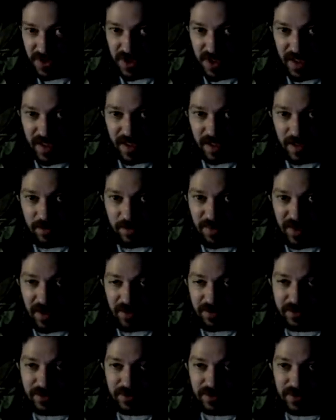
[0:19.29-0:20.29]
I would say, in
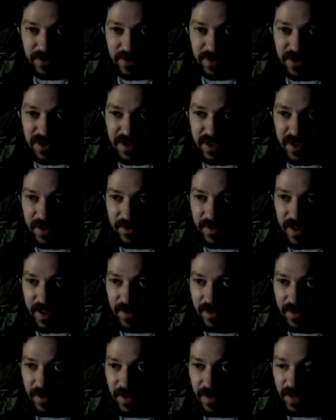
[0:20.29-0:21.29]
comparison to a
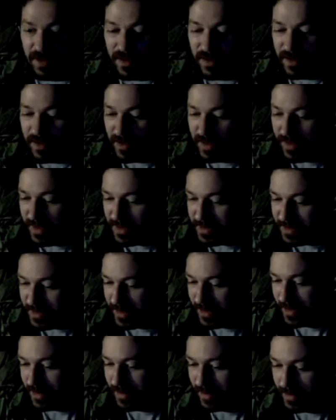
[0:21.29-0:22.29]
cigarette, the
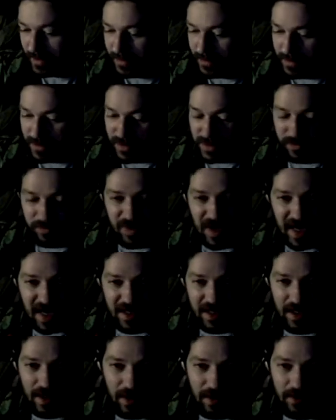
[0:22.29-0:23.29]
classic
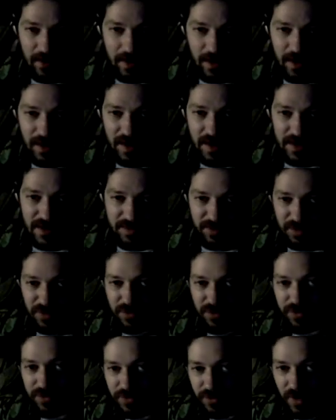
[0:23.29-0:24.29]
tobacco
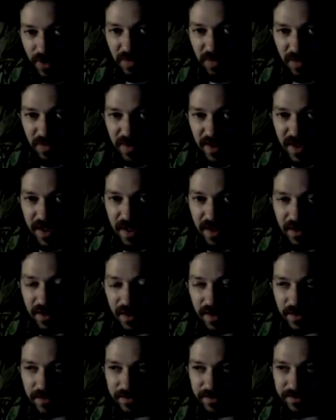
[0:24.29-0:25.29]
is
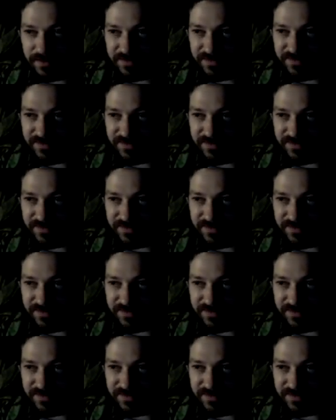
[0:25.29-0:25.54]
probably